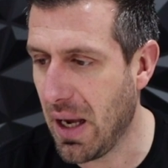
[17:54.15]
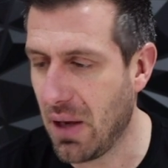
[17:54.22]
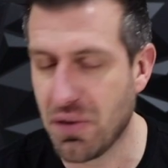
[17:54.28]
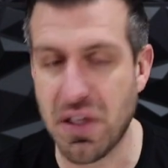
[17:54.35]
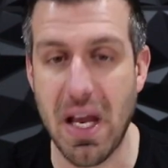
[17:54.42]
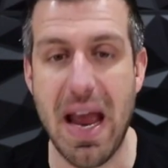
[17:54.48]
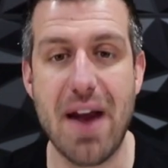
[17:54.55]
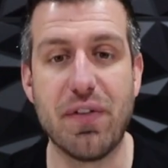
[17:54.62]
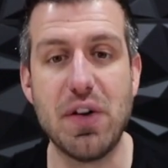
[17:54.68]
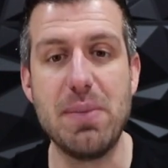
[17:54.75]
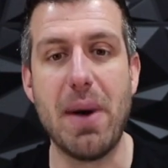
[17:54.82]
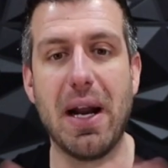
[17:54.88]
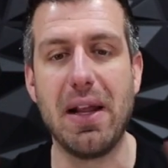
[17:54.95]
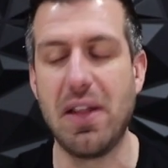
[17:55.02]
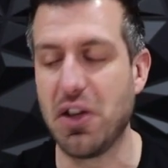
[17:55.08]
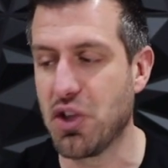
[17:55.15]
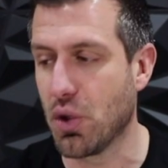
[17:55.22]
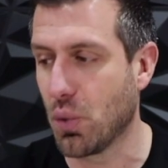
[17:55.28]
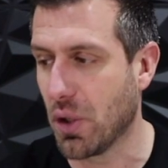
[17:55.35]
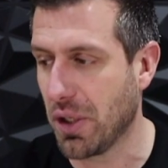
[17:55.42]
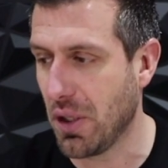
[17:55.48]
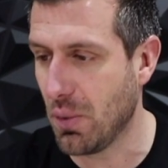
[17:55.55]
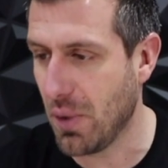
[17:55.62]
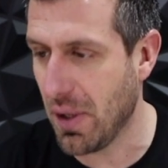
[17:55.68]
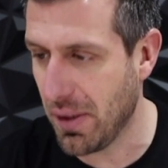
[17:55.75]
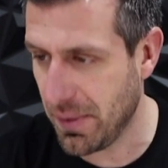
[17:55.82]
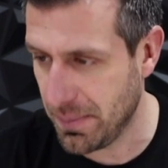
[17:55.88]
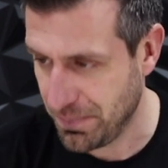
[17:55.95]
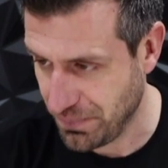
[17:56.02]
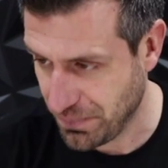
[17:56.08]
out to everybody that you're working with.